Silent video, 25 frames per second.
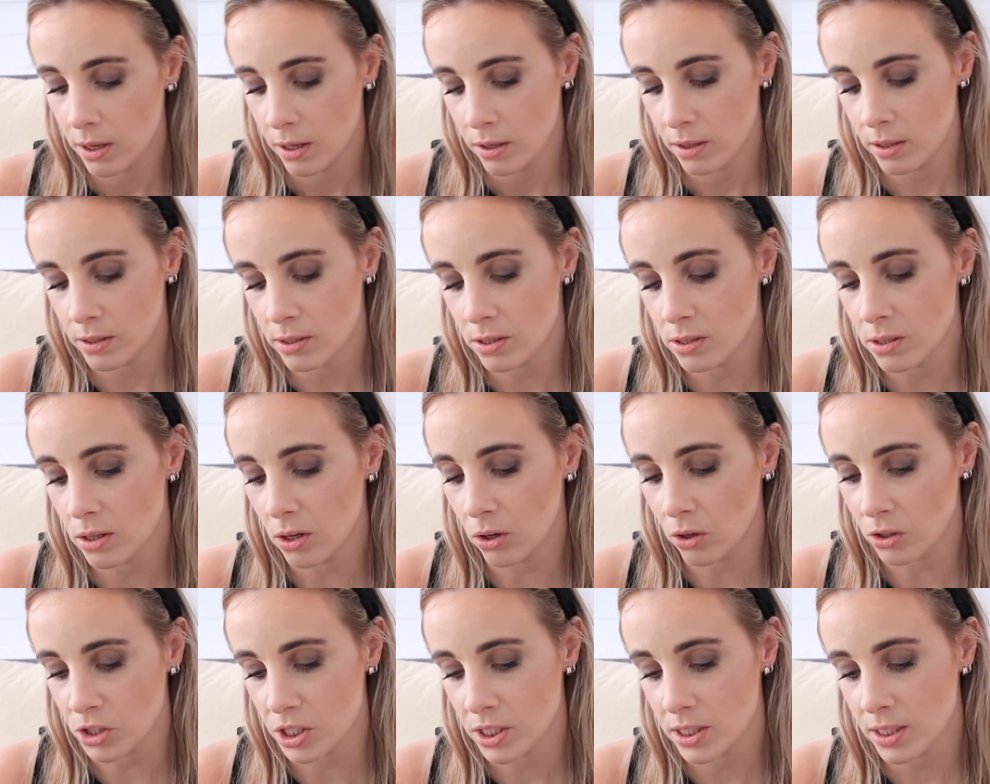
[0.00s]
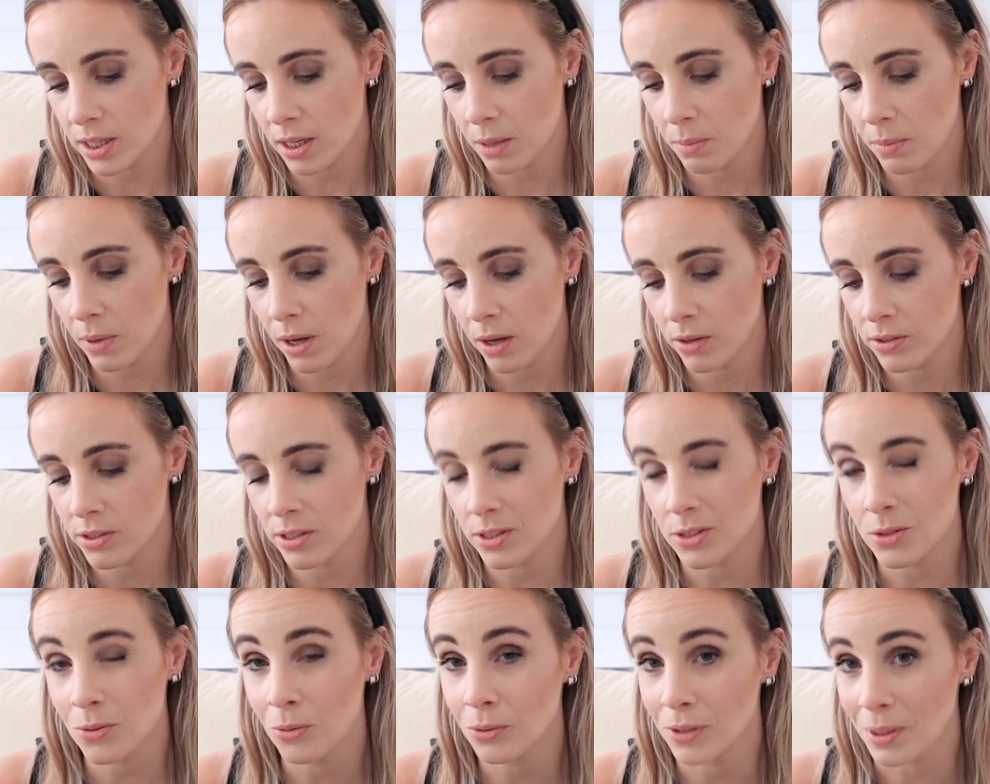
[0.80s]
This is a Logitech mouse.
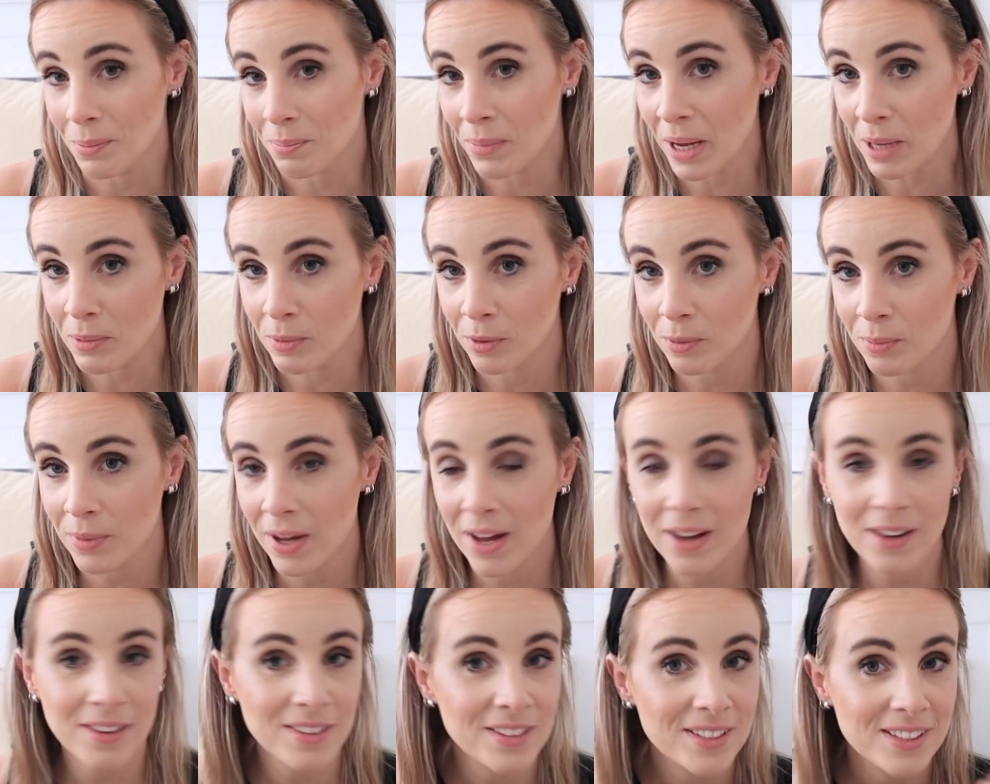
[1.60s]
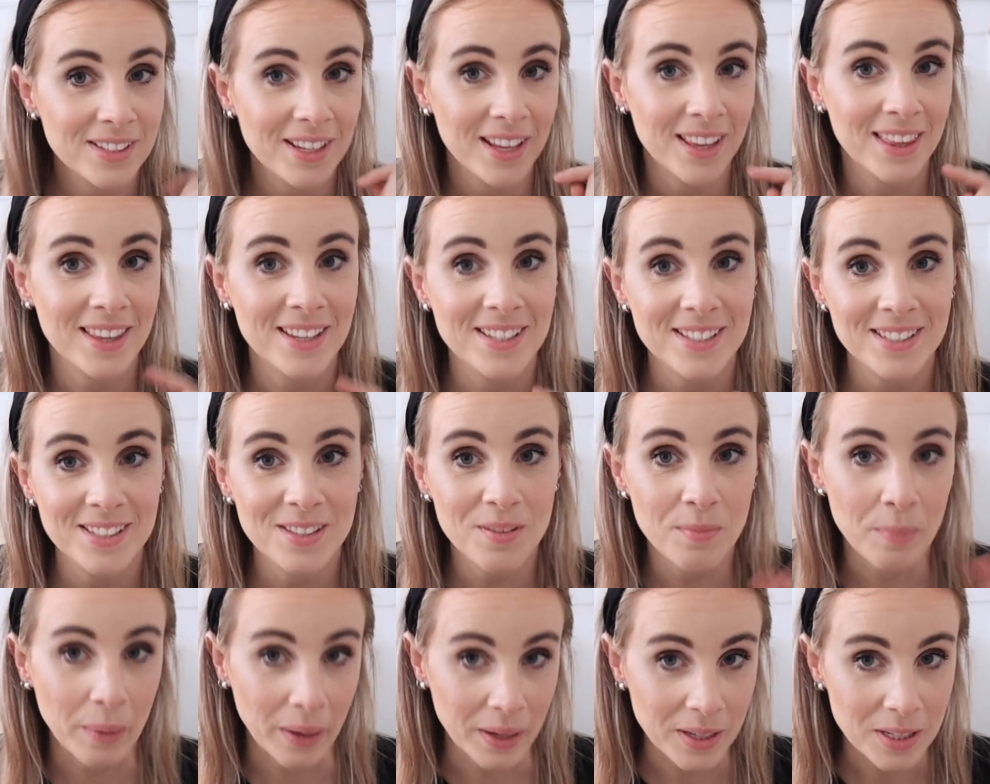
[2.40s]
It's called a Pebble mouse. This is
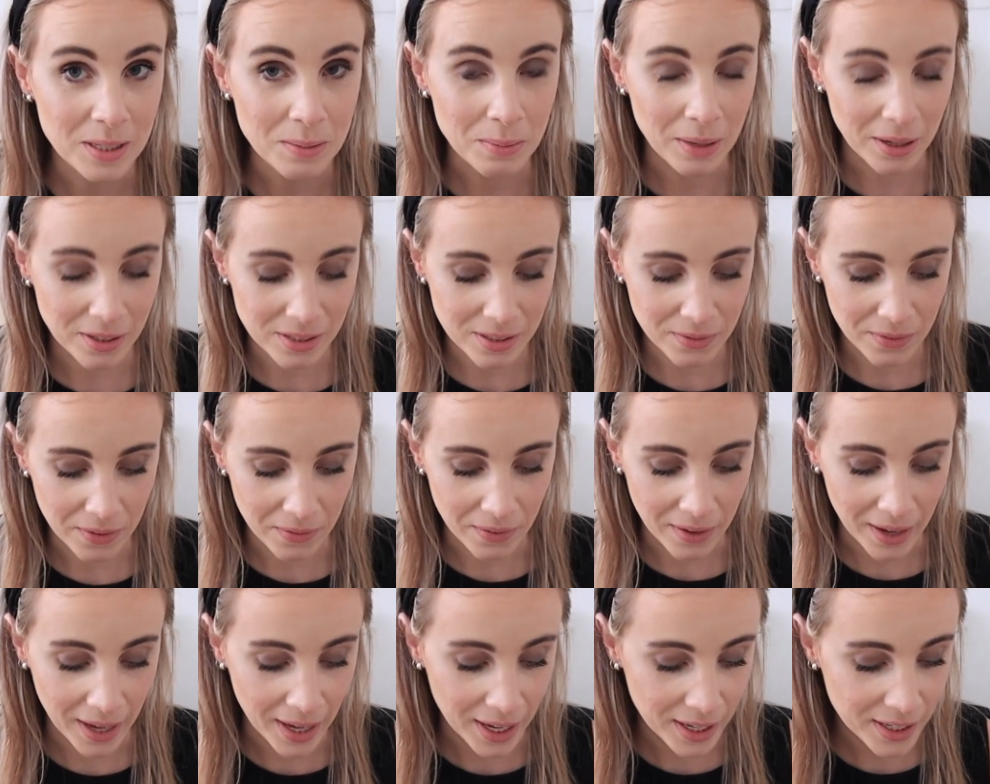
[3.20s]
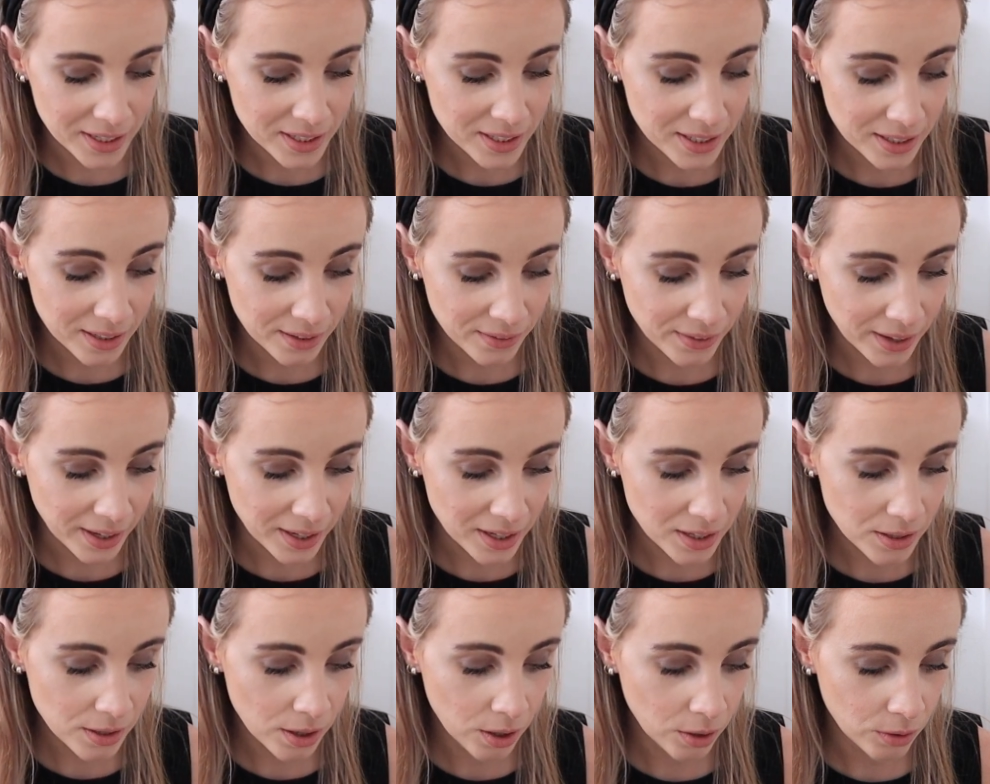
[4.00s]
the best mouse I've ever had, and I've had
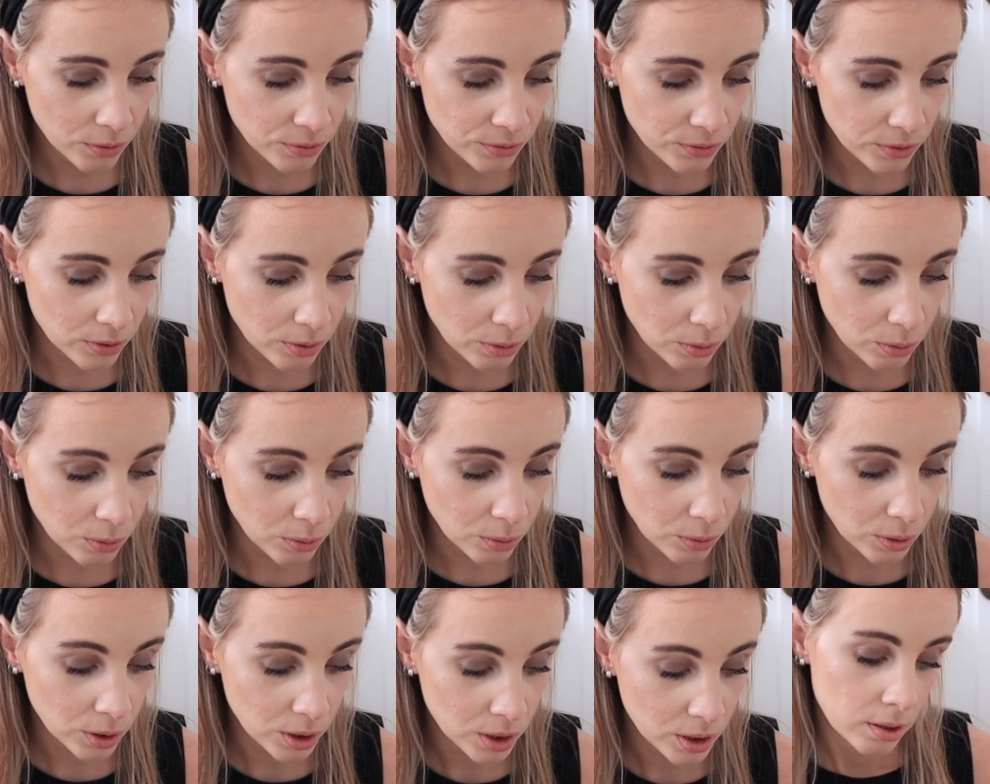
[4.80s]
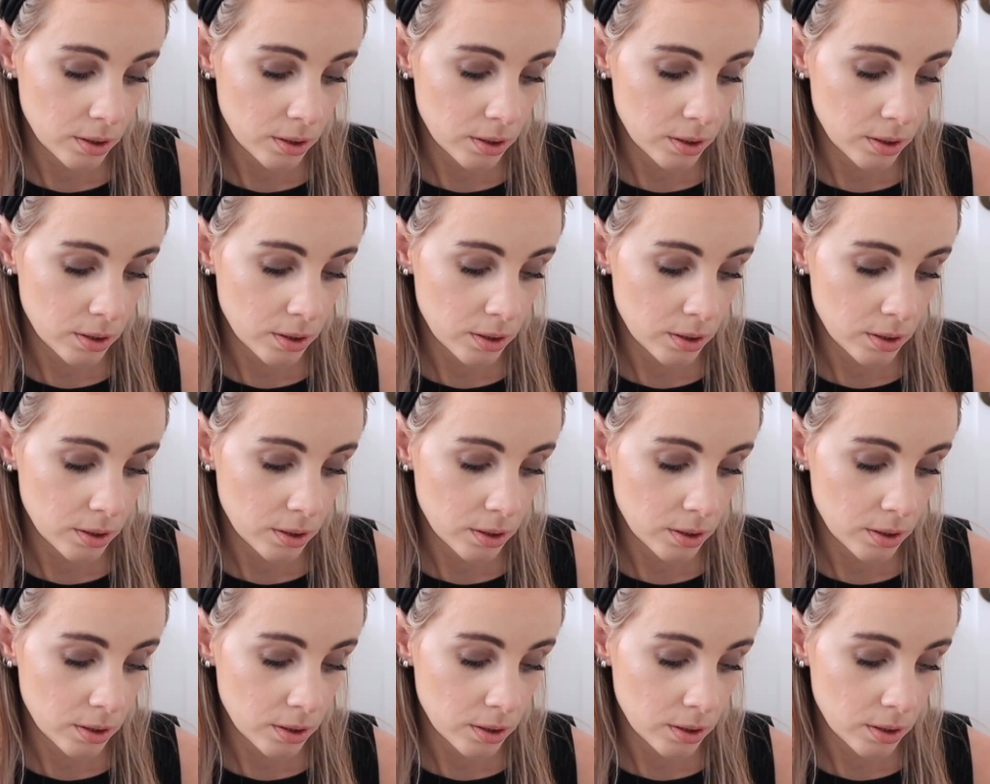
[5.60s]
it now for